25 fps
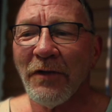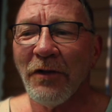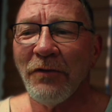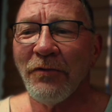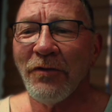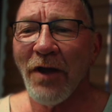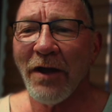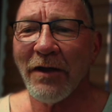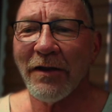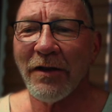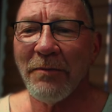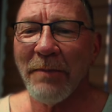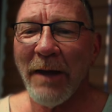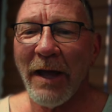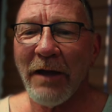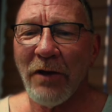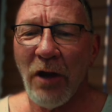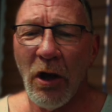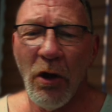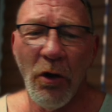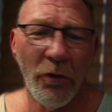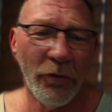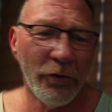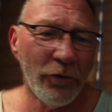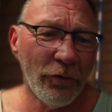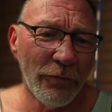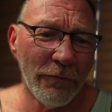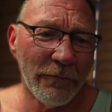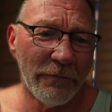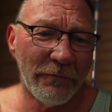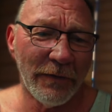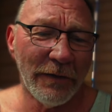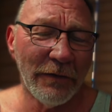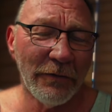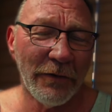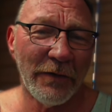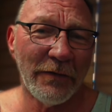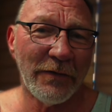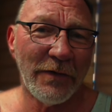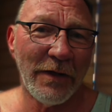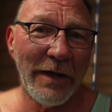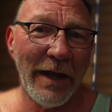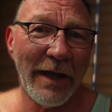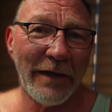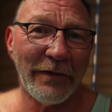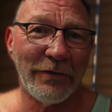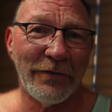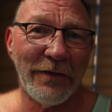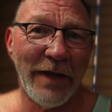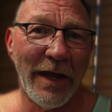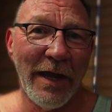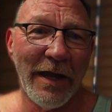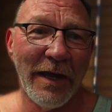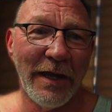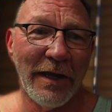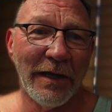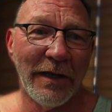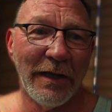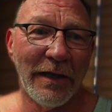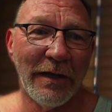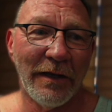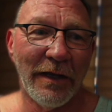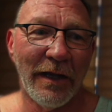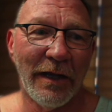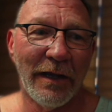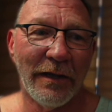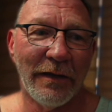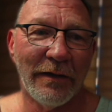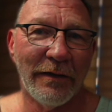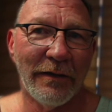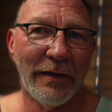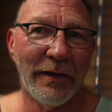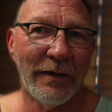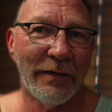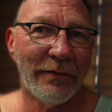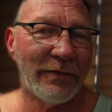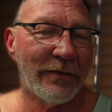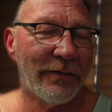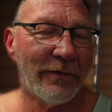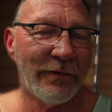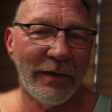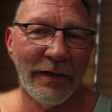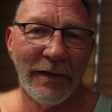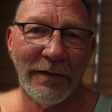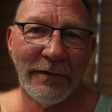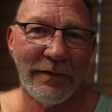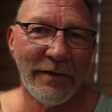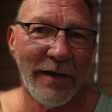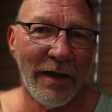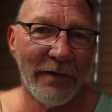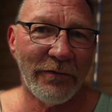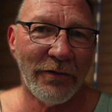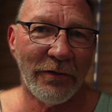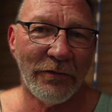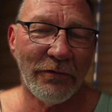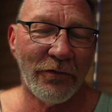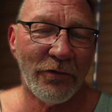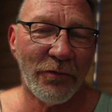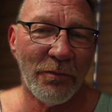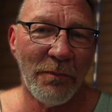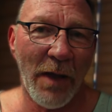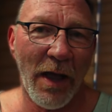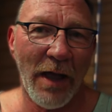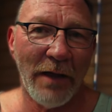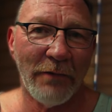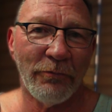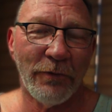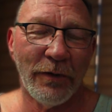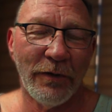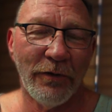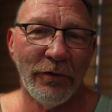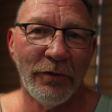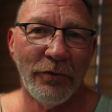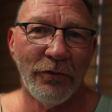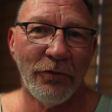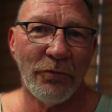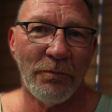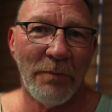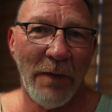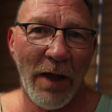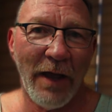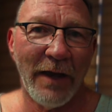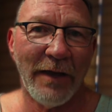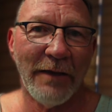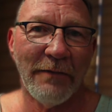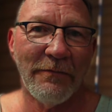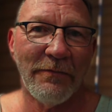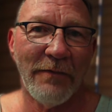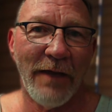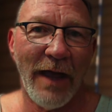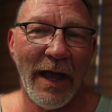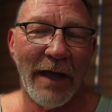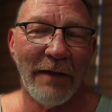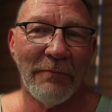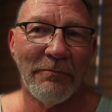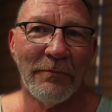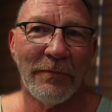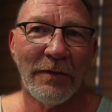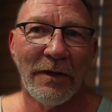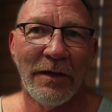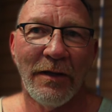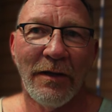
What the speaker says: Talking about, oh, you'll feel it the next day, and it doesn't spot reduce body fat.